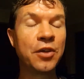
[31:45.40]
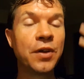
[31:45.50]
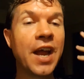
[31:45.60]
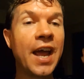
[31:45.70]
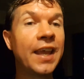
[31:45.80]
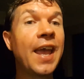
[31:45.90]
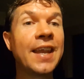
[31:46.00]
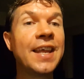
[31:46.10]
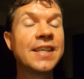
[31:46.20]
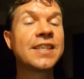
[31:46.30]
you and I,
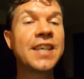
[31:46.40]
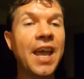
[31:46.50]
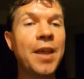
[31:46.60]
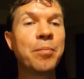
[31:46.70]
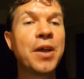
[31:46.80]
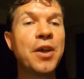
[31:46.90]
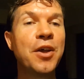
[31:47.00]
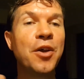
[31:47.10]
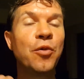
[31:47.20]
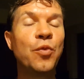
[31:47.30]
can escape,
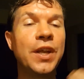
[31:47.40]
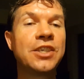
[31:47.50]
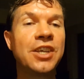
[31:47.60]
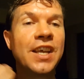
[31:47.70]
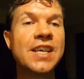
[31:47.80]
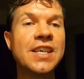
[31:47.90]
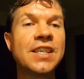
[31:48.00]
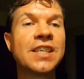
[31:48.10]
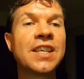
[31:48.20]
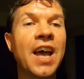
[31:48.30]
which
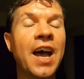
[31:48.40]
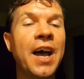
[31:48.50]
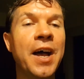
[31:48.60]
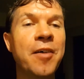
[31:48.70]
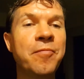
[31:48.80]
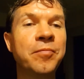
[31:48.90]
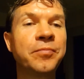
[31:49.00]
is, I